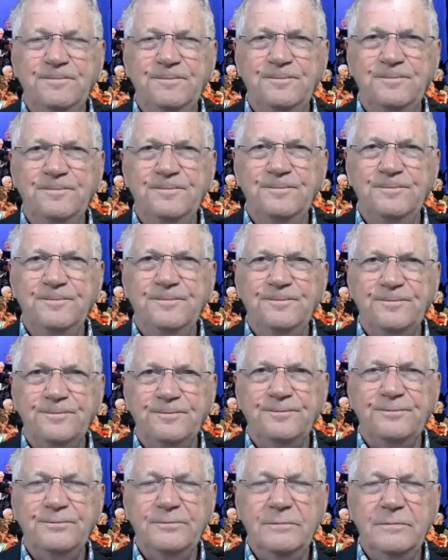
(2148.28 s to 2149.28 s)

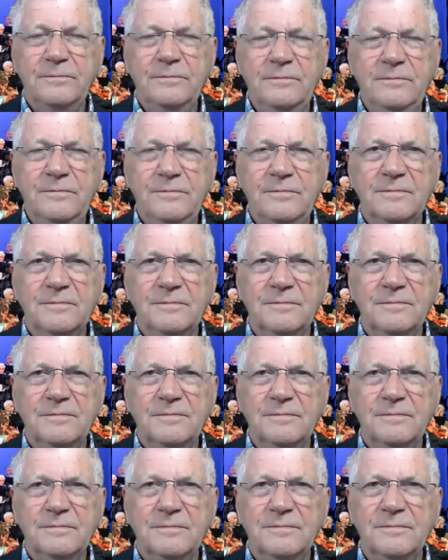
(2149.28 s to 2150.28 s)

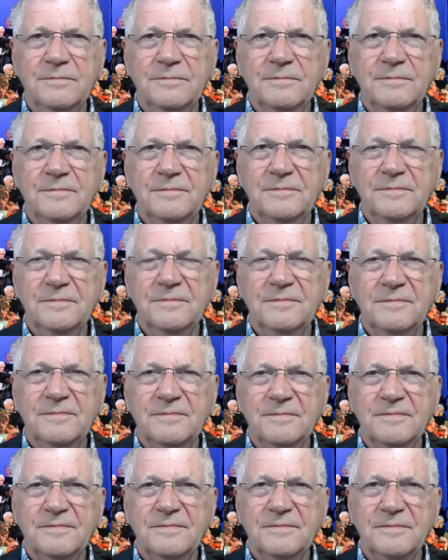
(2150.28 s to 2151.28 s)

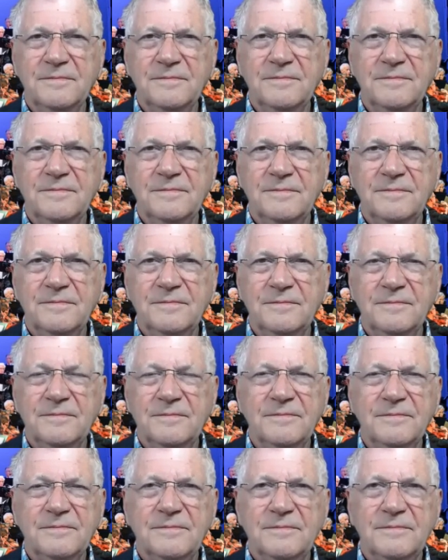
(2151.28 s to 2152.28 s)

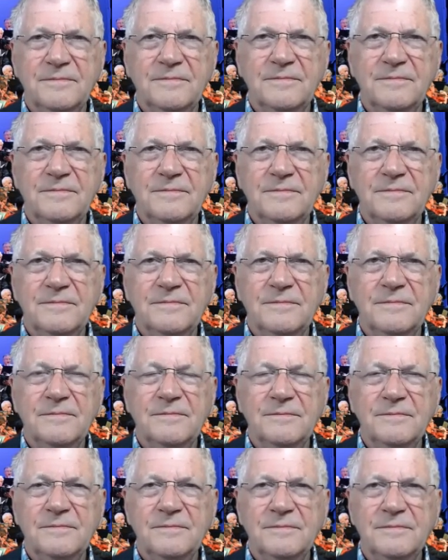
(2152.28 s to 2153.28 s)

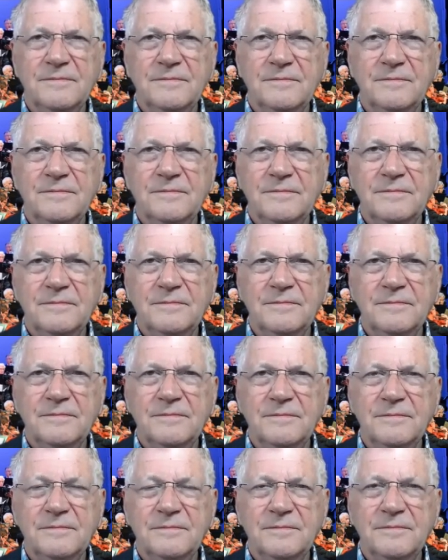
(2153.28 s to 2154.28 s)

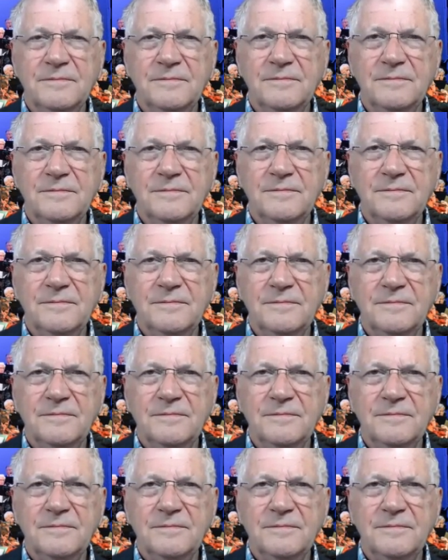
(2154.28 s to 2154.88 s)
No words are spoken by the person on screen.